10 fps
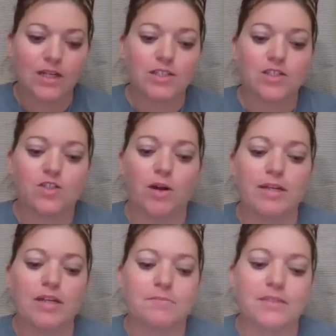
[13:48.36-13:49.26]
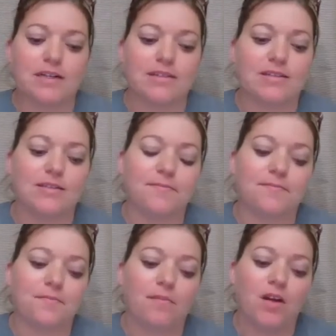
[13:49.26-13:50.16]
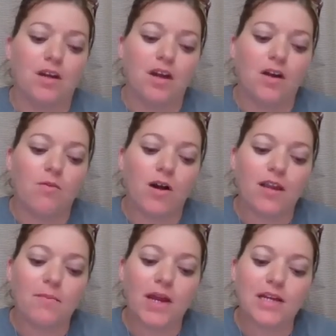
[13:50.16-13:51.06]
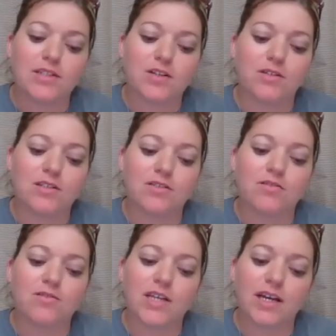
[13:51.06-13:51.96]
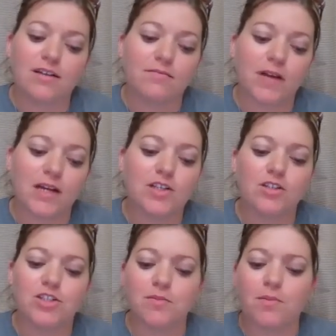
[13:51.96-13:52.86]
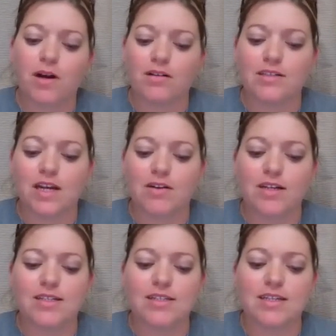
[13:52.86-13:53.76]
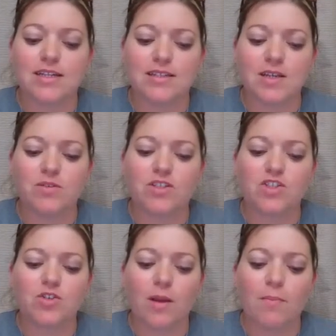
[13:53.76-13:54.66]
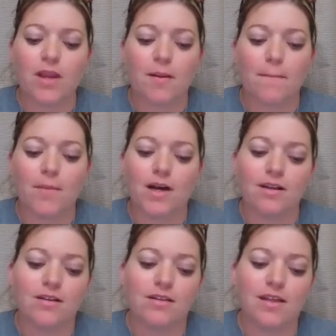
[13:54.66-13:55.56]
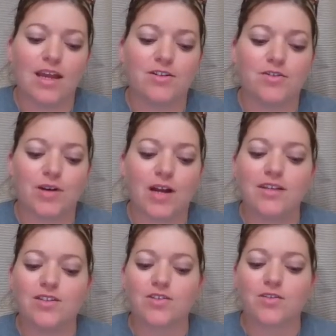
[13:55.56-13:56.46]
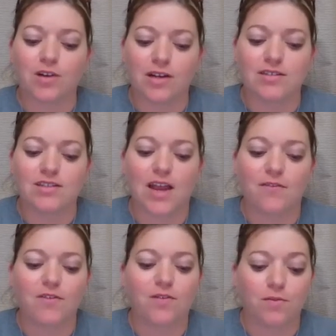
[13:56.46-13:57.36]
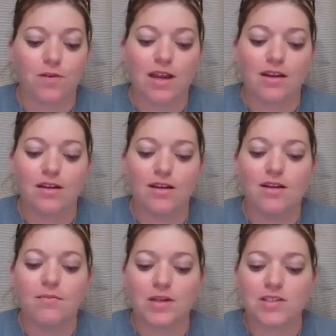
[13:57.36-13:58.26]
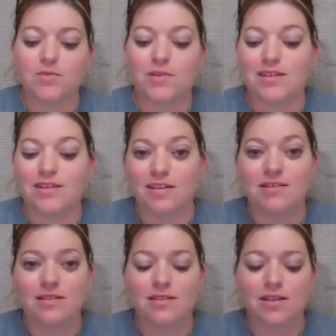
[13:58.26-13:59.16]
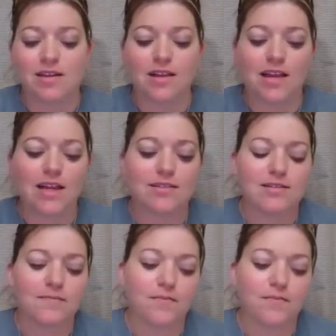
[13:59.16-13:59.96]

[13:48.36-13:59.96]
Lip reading: Scrubbing up dust. Walking past the Crystal Hotel, I saw Jim Martin down on his knees. He was scraping up mud that had dried to crust after the rain mixed with the dust Sunday last.